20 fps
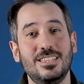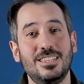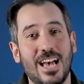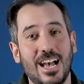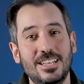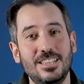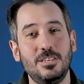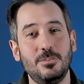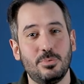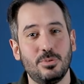
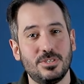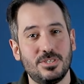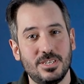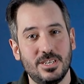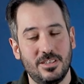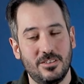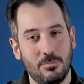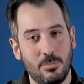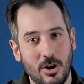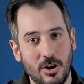
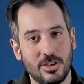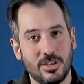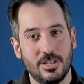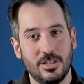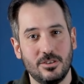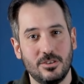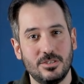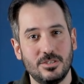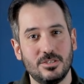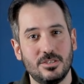90% of
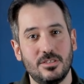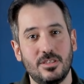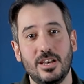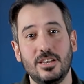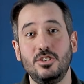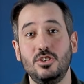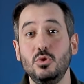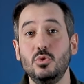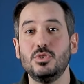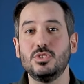marketers
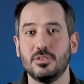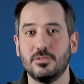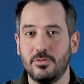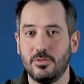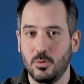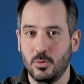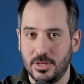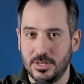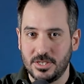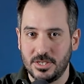that use
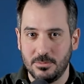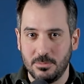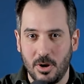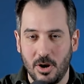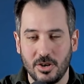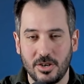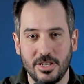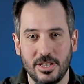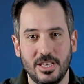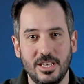influencer
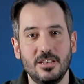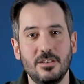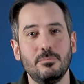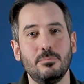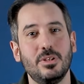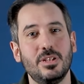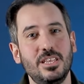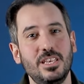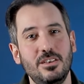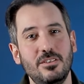marketing
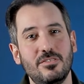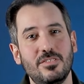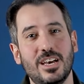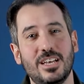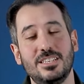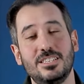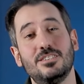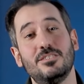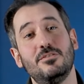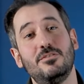believe
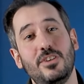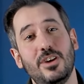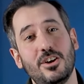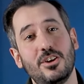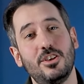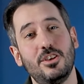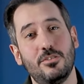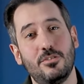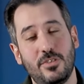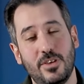that it's a
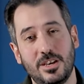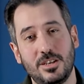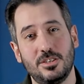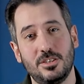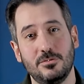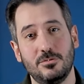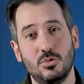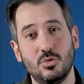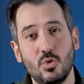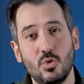very effective